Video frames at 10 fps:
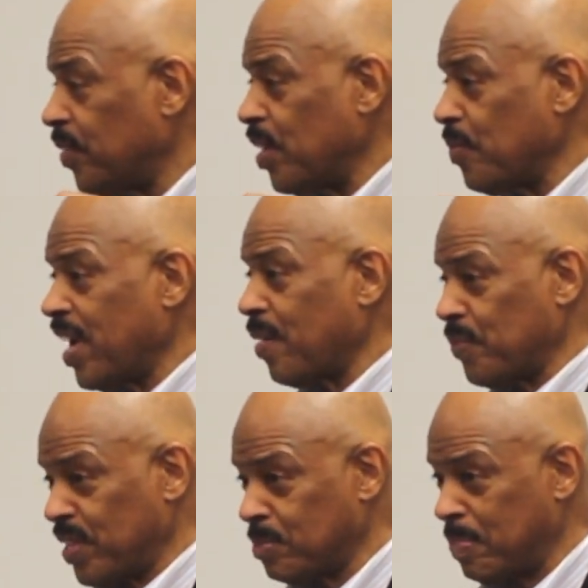Then we
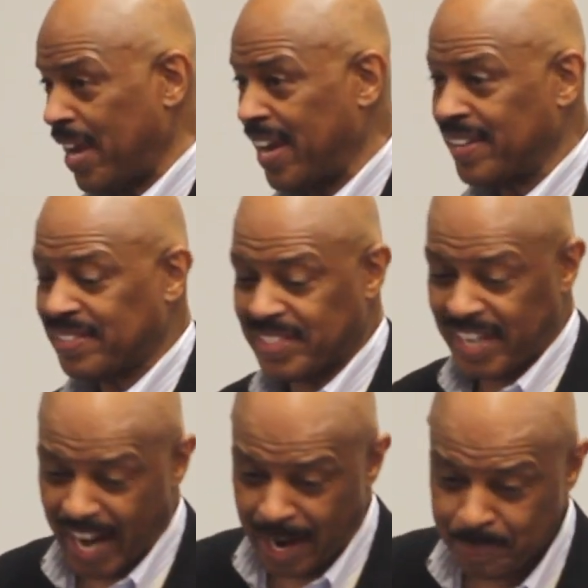have wristbands,
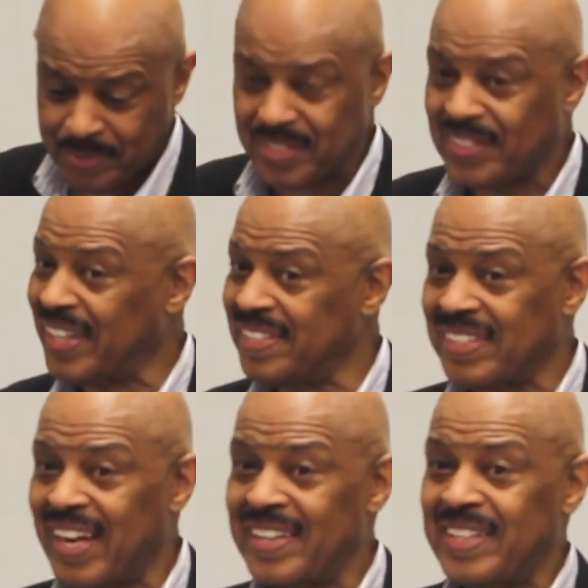caps, and
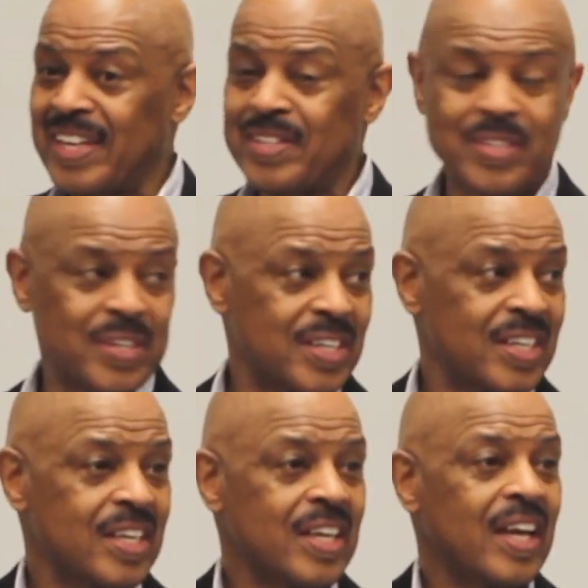things of that nature.
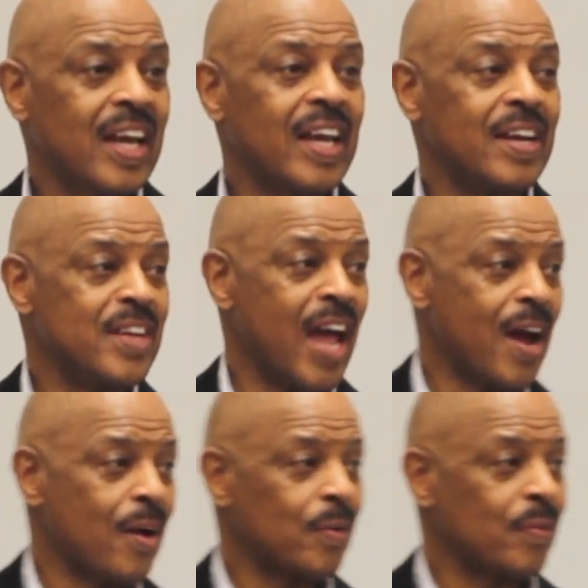And
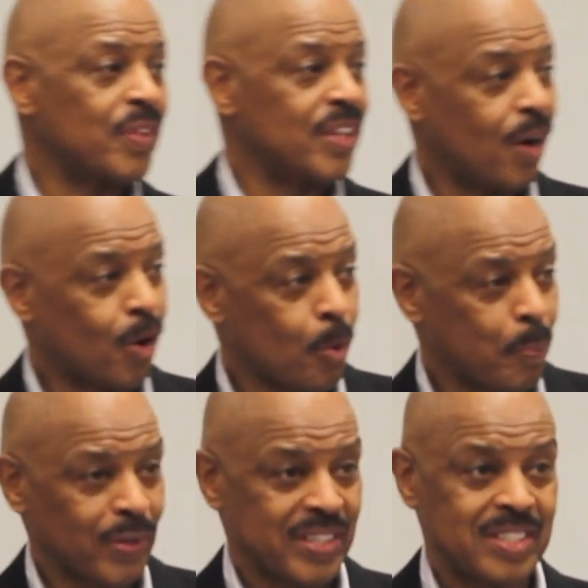now the whole
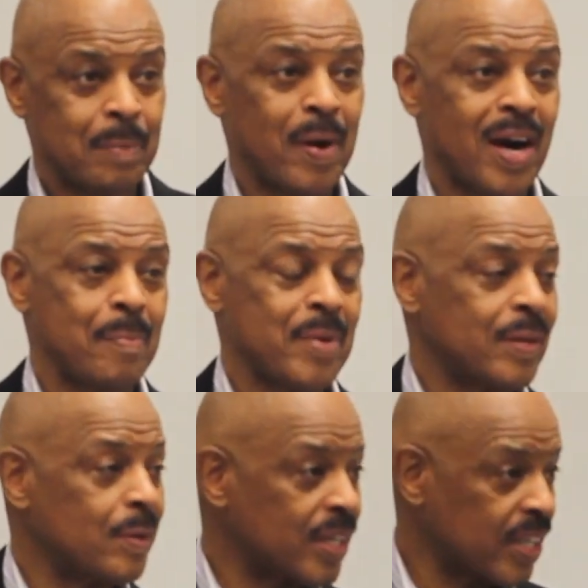police
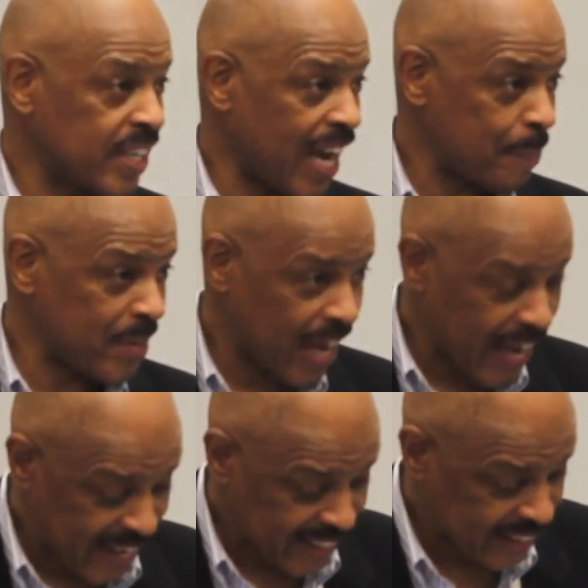department got
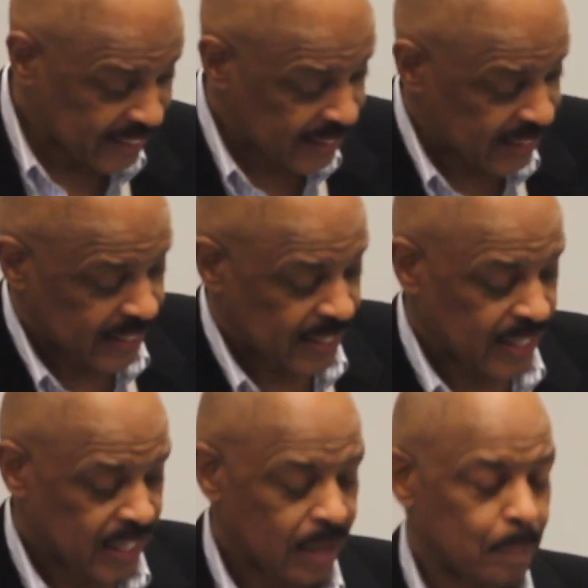behind it.
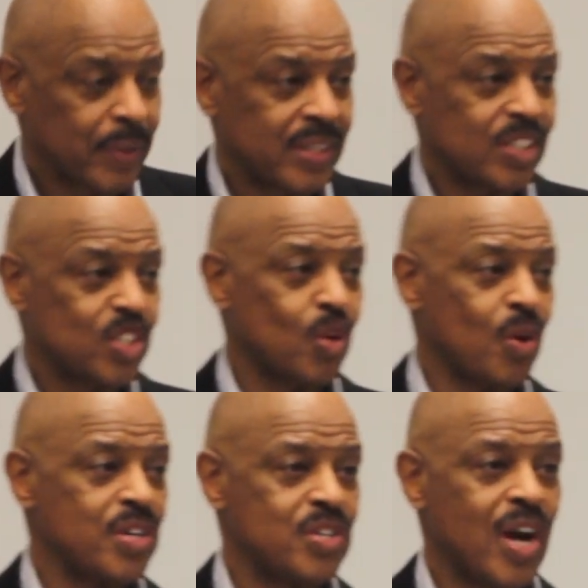But it's
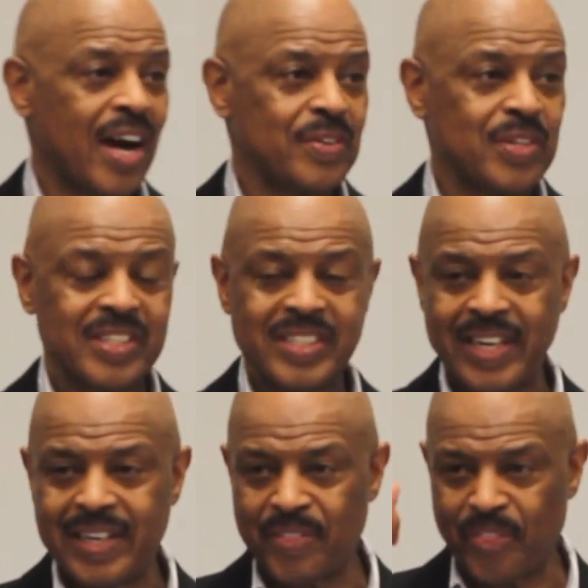showing you how you can
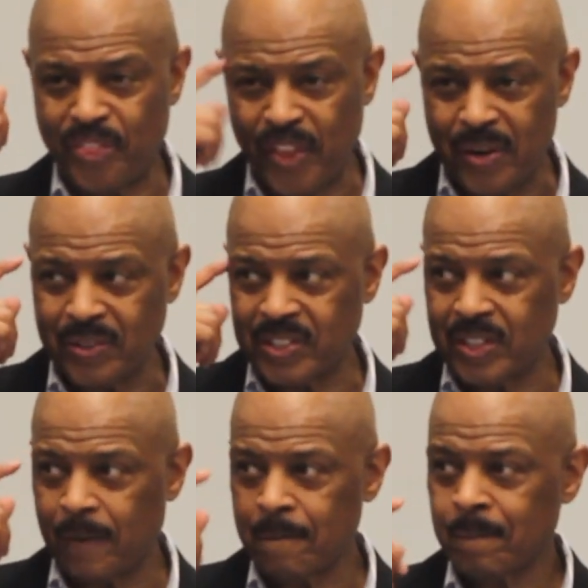take a thought
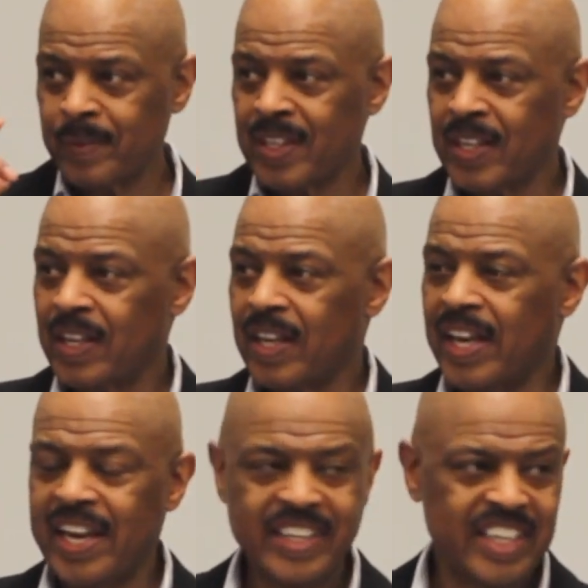
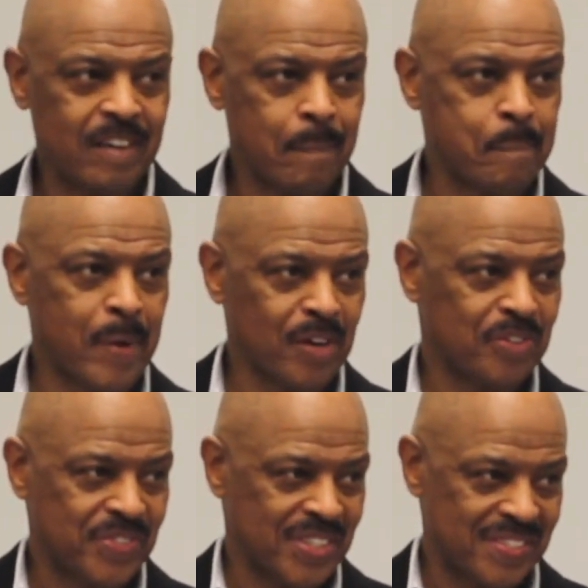and give
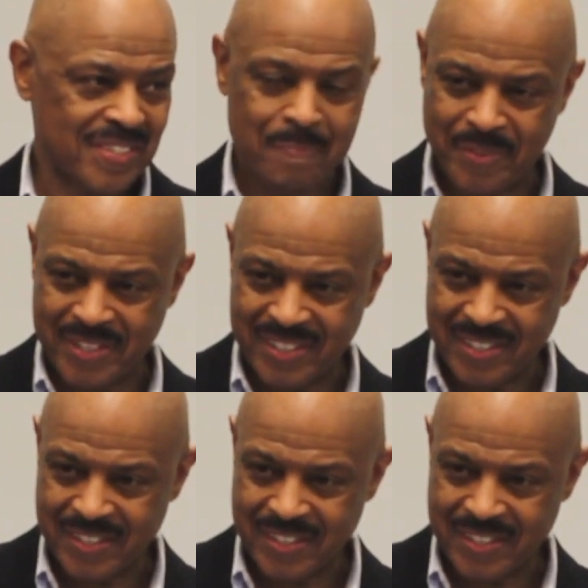birth to something.